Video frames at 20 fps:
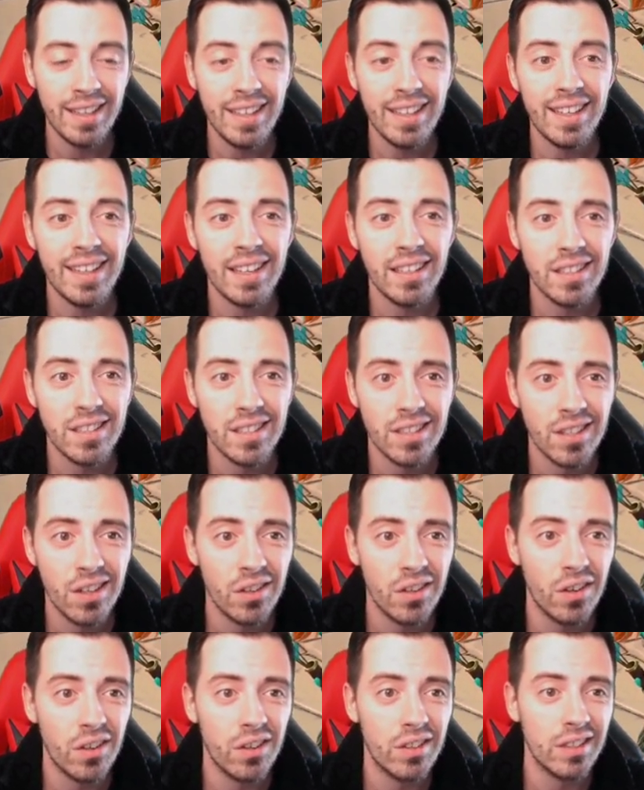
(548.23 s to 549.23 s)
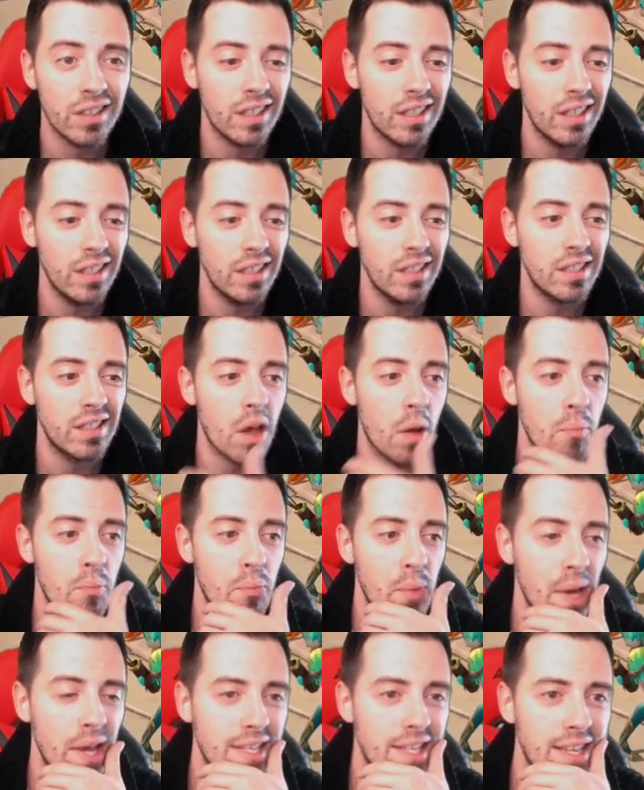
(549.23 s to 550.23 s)
He can stun on his uh,
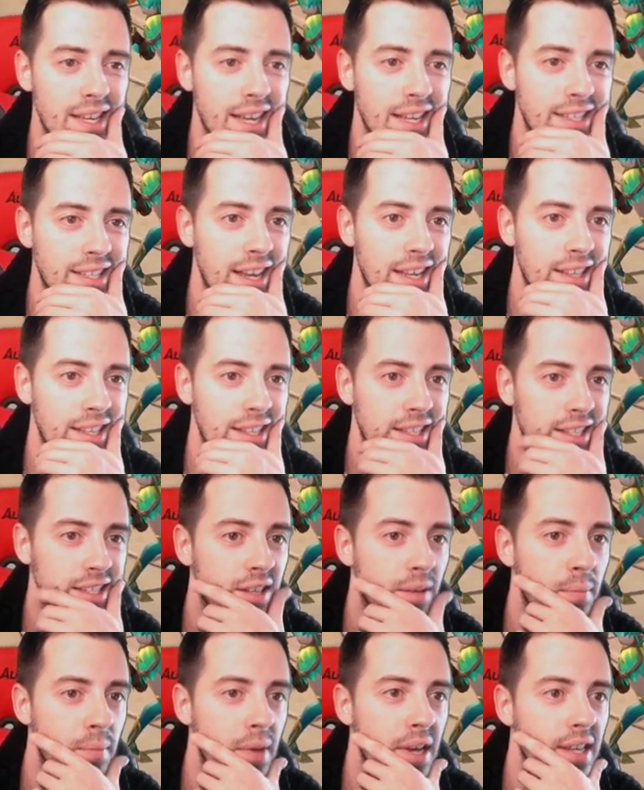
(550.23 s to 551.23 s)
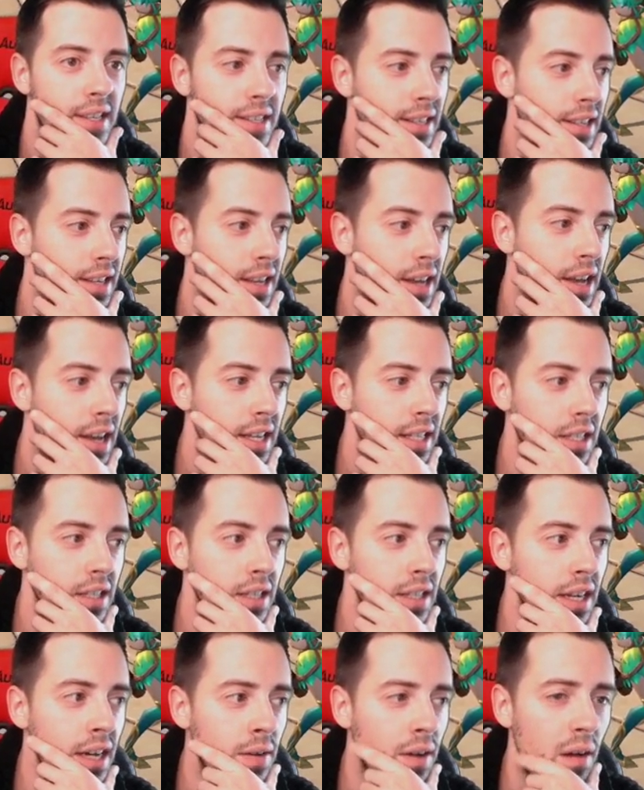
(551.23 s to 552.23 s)
basic attack. This is amazing. So
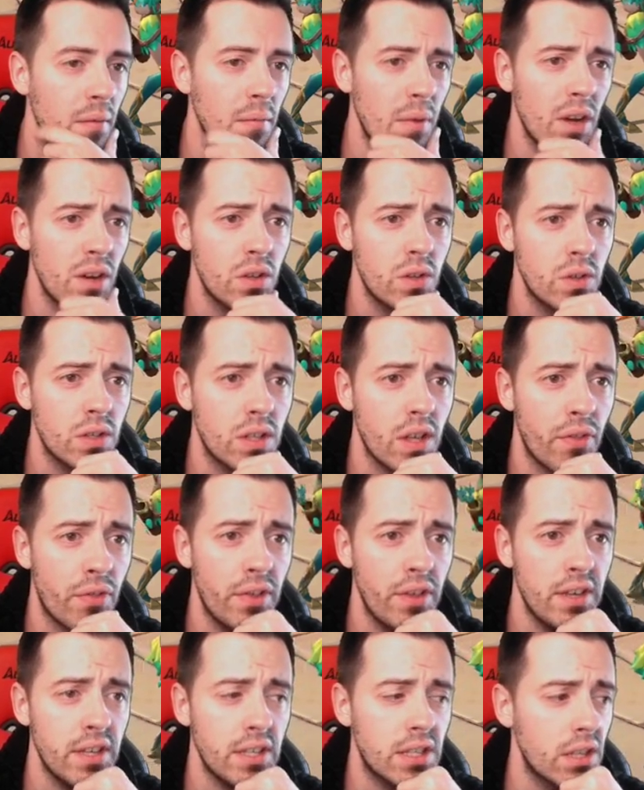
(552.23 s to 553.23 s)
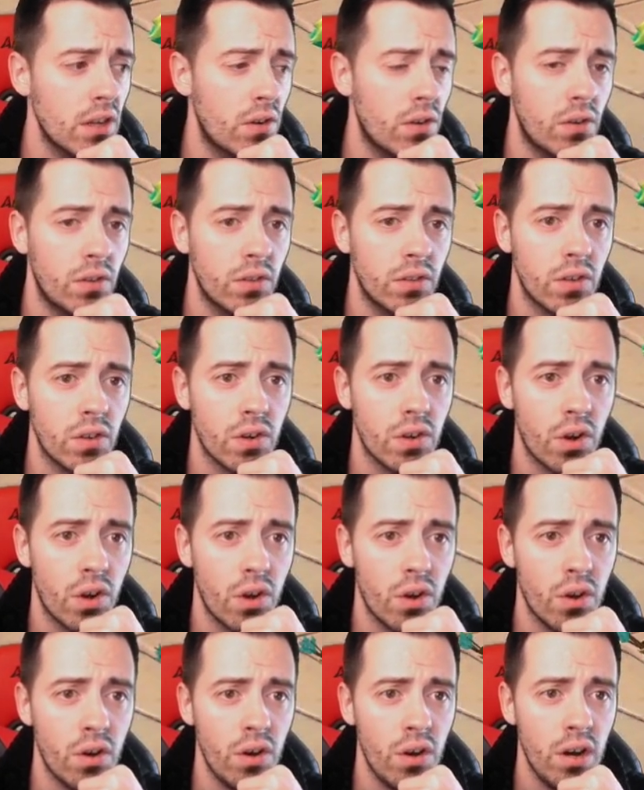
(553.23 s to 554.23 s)
now I'm gonna use this on uh,
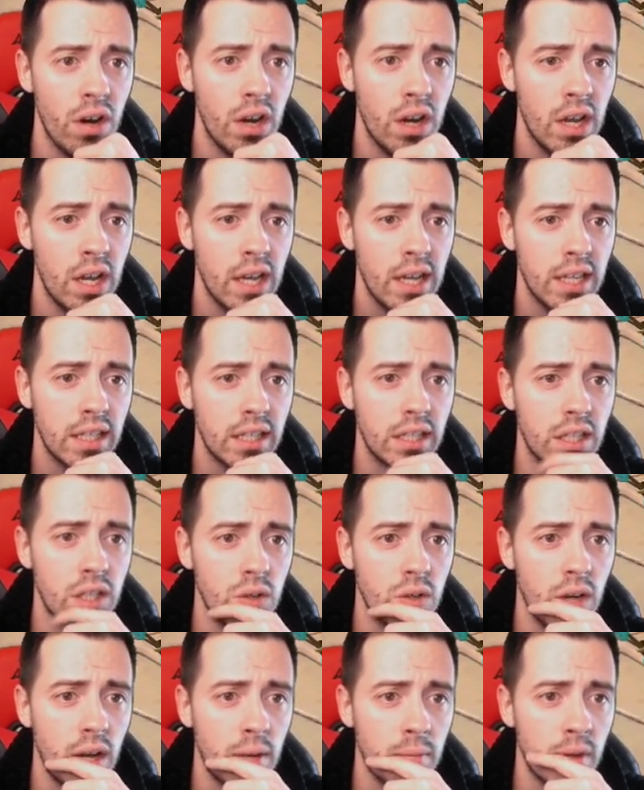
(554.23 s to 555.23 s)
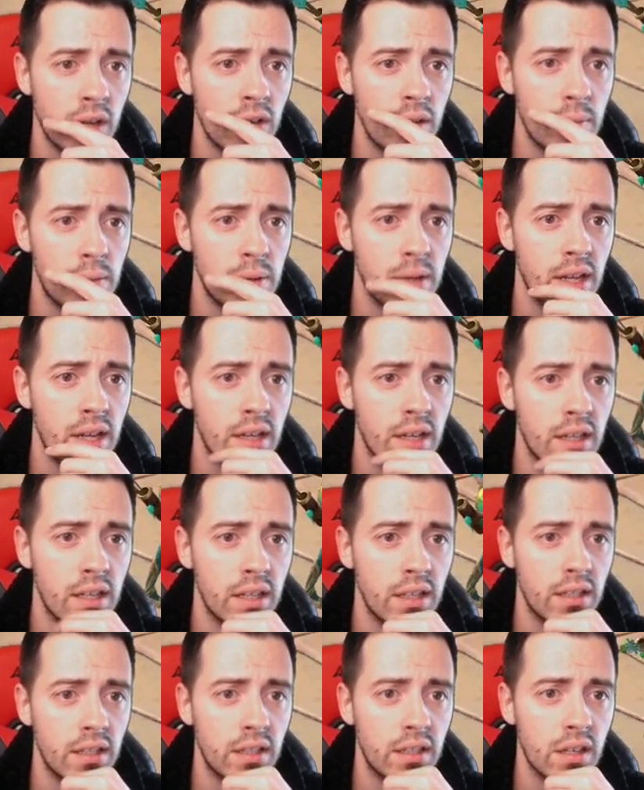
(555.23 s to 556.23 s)
her. So I'm gonna apply
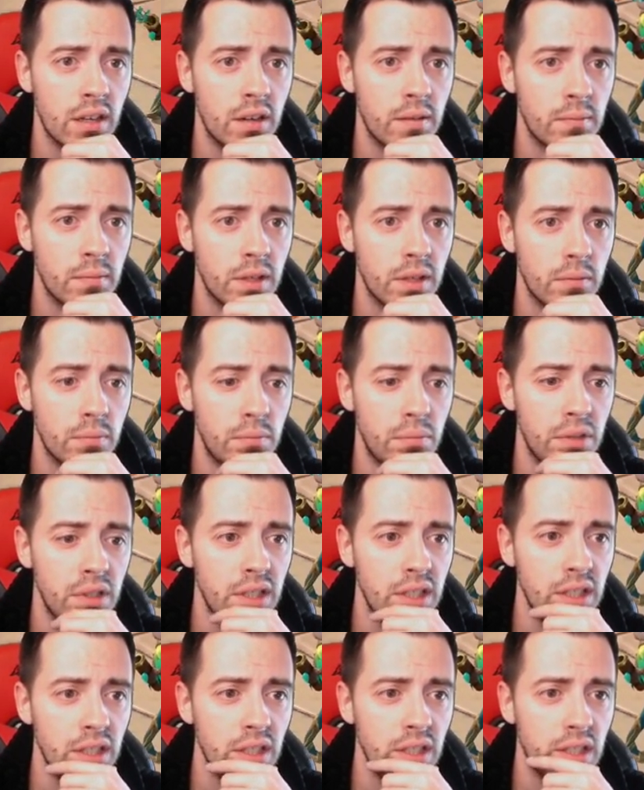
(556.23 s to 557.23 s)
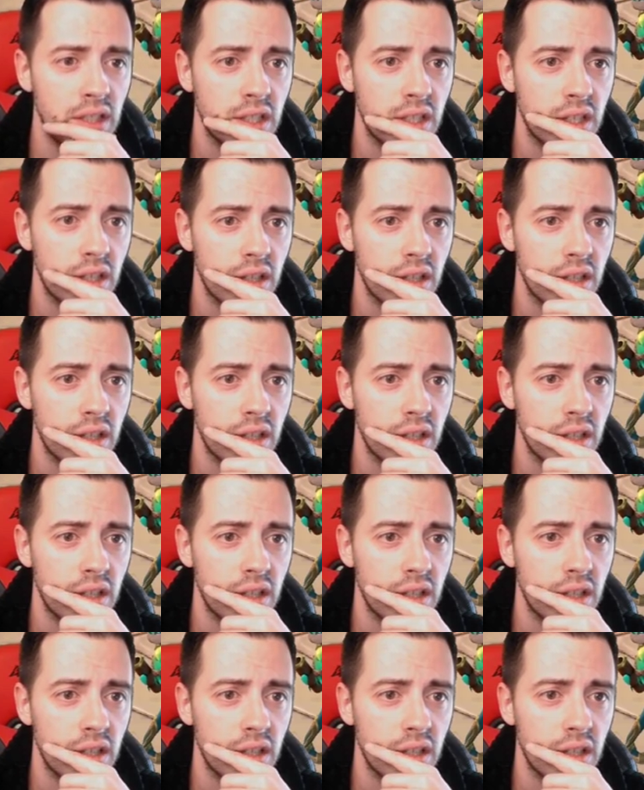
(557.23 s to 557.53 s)
some bleeds.